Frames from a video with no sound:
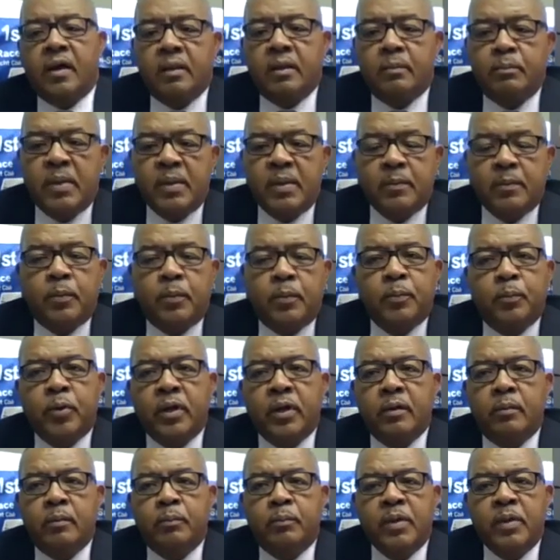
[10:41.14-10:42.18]
people
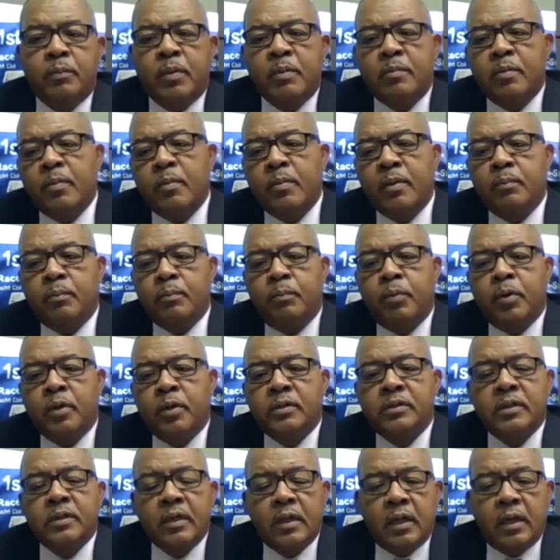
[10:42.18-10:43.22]
being put
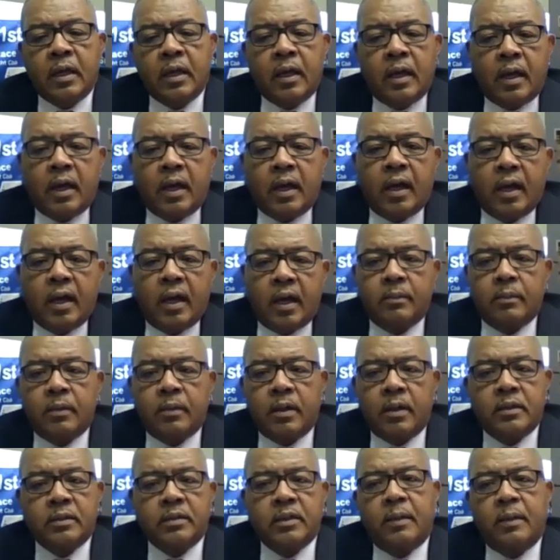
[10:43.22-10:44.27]

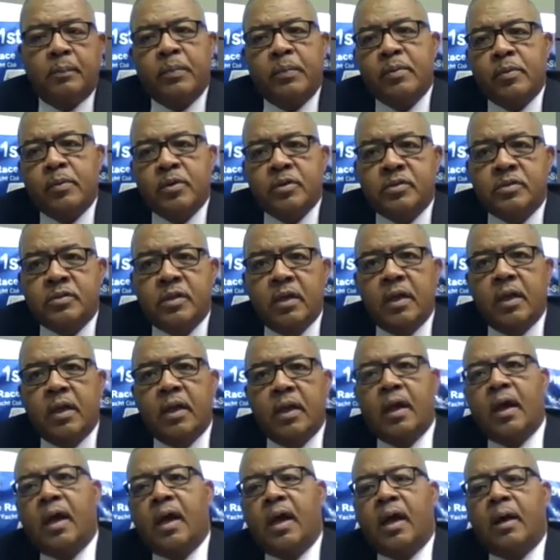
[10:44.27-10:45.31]
on pretty much
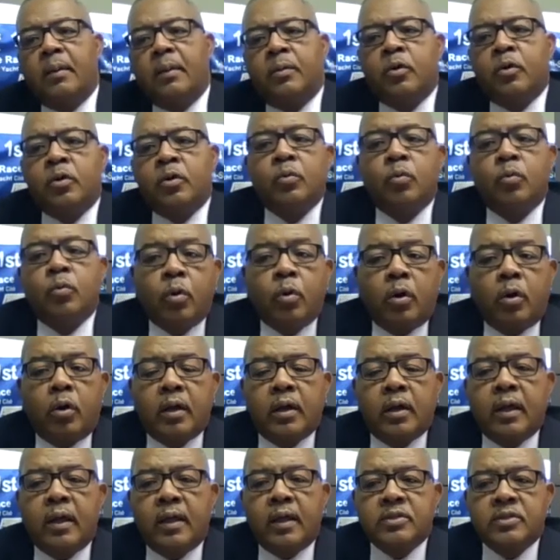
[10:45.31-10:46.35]
couldn't work.
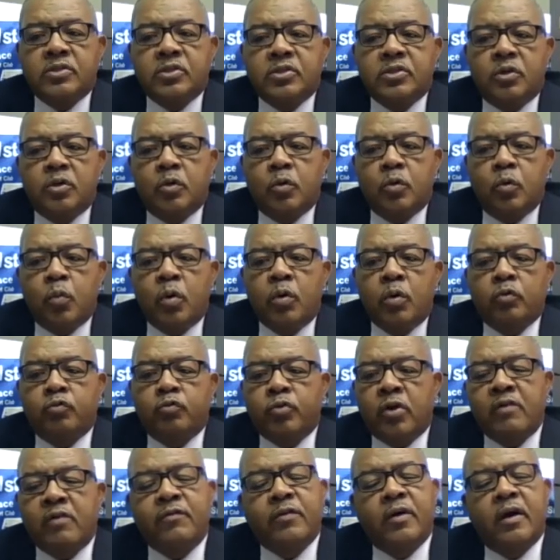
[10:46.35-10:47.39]
And so we were
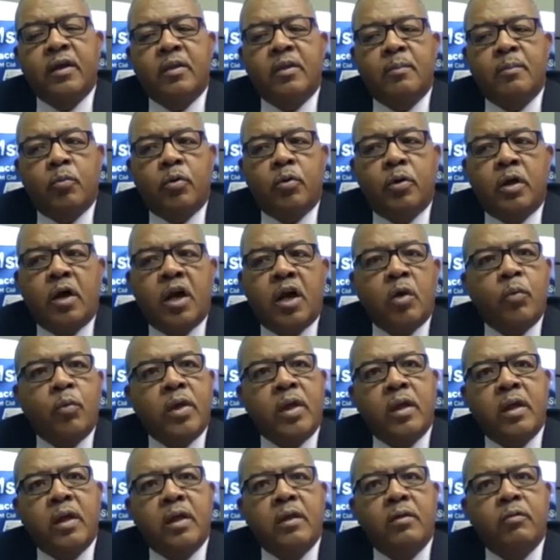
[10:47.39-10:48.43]
trying to figure out, number one, how do
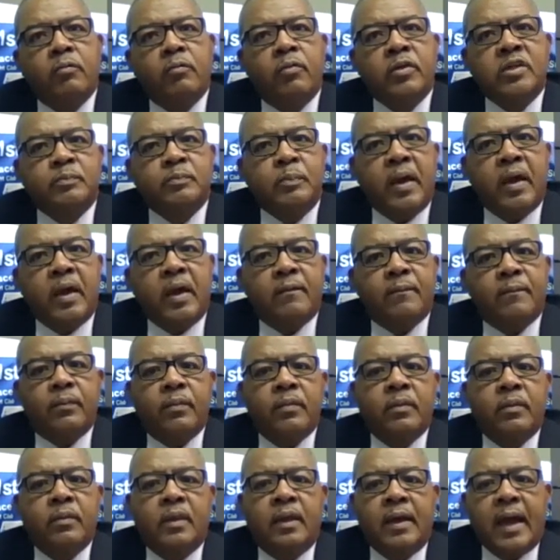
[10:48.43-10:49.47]
we respect
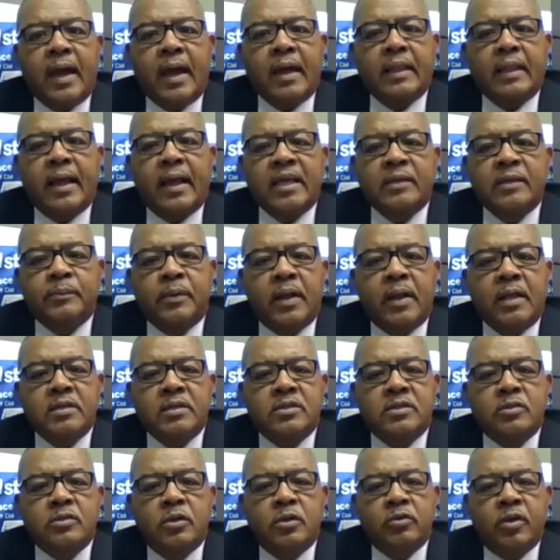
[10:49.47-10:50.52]
the guidelines but
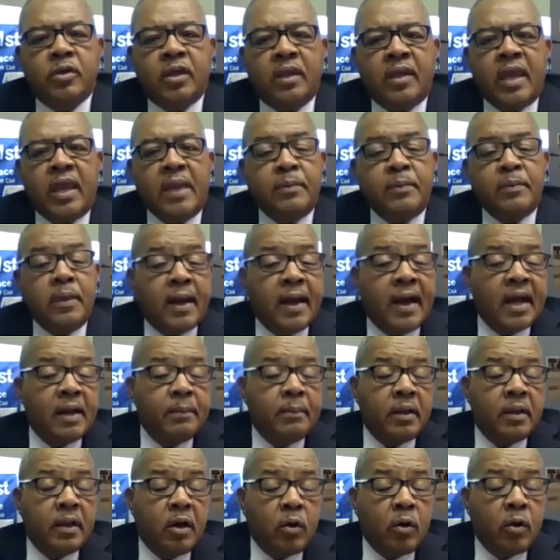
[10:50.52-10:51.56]
also keep the economy
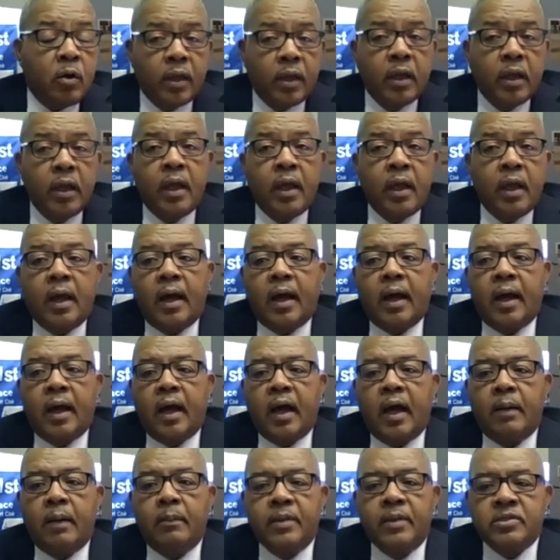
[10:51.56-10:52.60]
going?
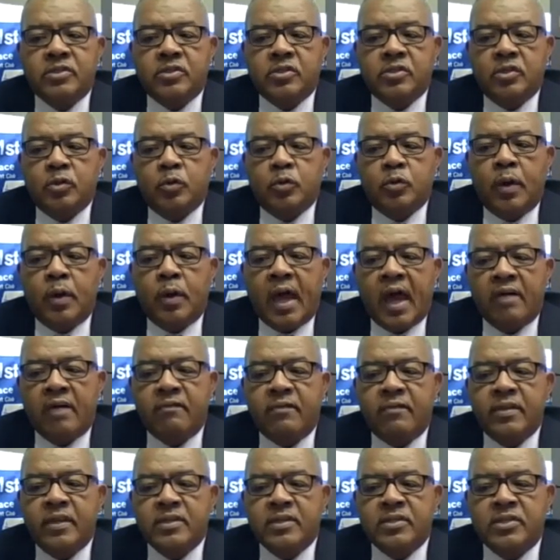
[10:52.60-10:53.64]
And so having
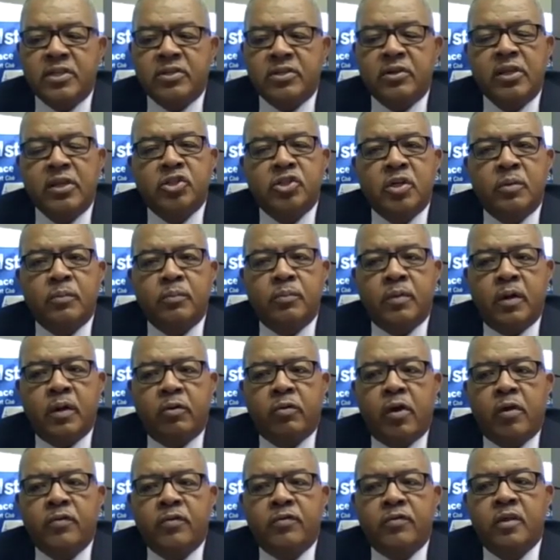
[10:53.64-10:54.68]
the senior leadership
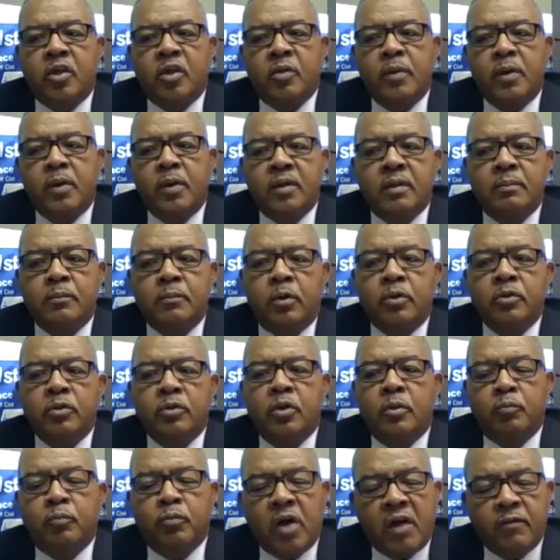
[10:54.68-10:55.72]
across the community, both
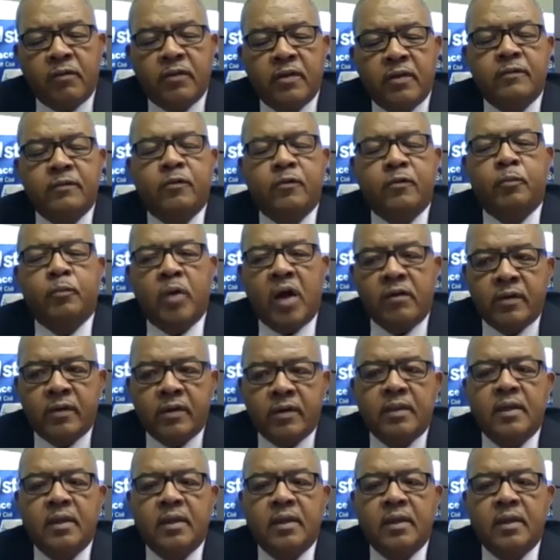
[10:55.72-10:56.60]
nonprofit, for-profit,